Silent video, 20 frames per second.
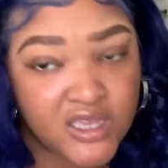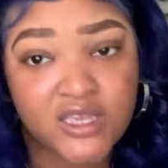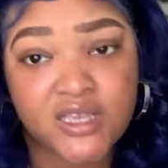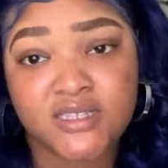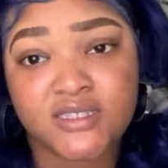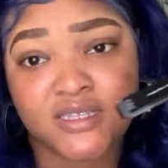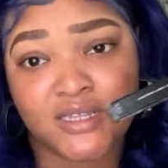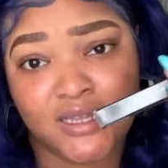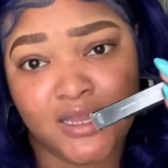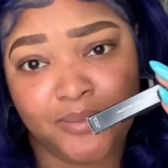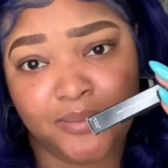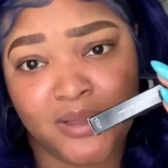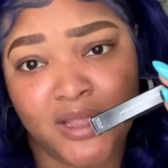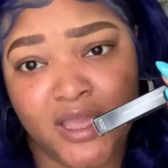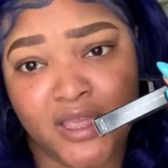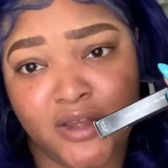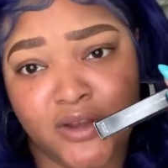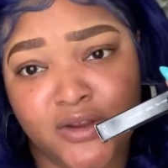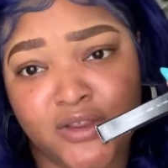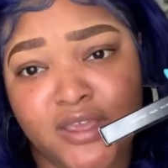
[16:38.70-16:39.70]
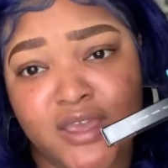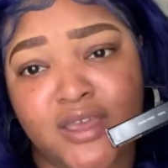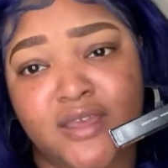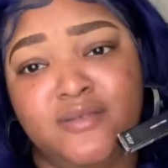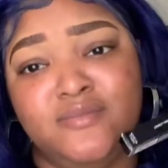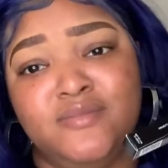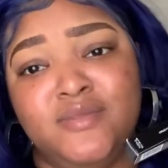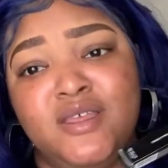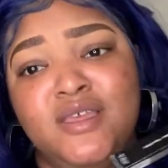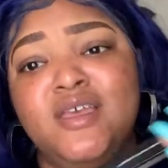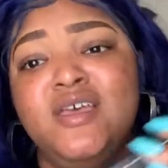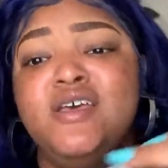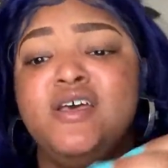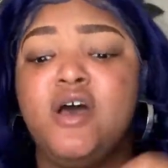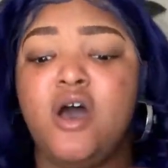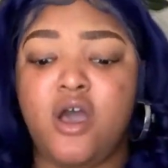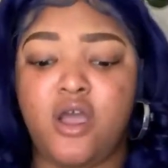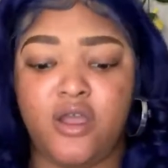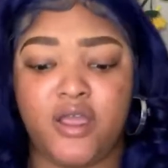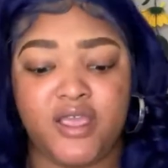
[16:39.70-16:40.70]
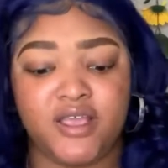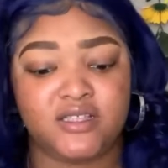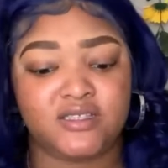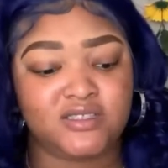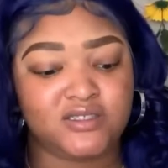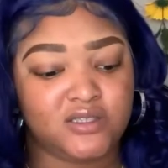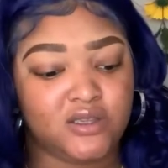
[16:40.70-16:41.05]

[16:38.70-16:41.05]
It's a lip liner, yeah. All right,